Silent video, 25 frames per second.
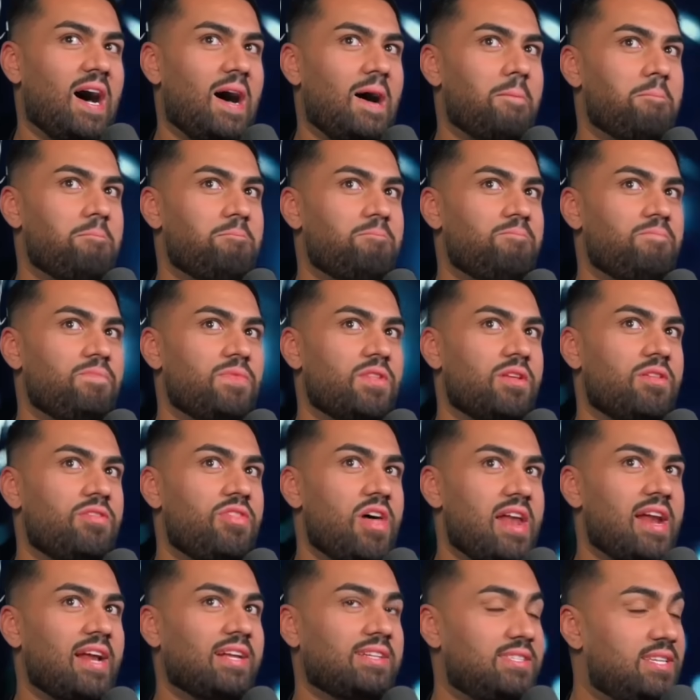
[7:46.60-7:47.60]
Um,
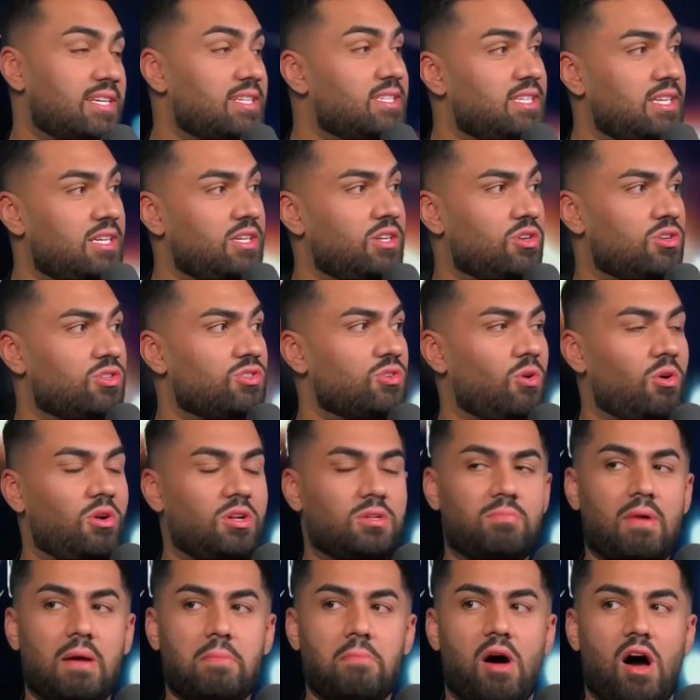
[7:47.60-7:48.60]
then at sixteen years
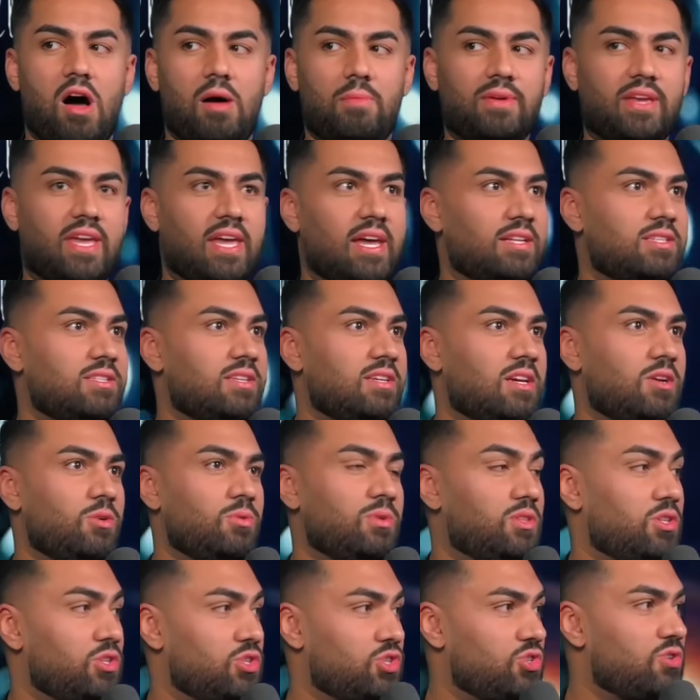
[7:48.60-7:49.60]
old, my mom gets hit
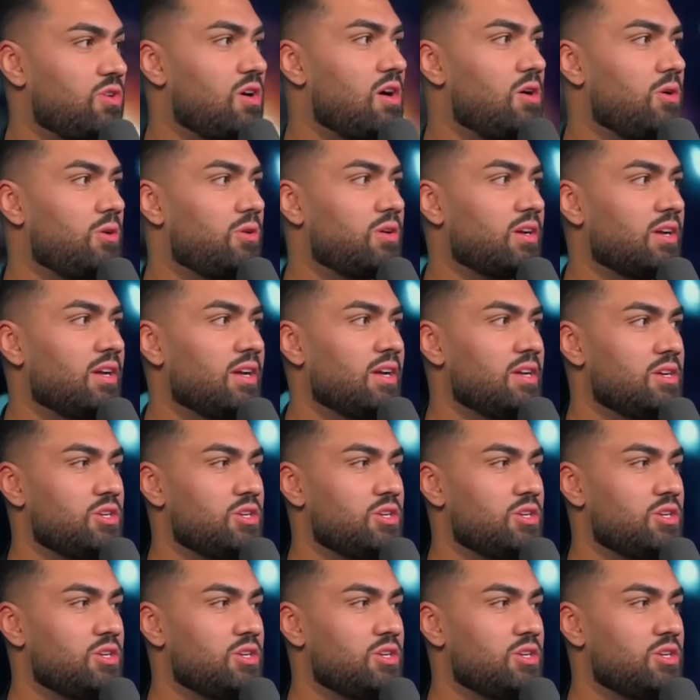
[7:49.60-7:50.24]
with a stroke.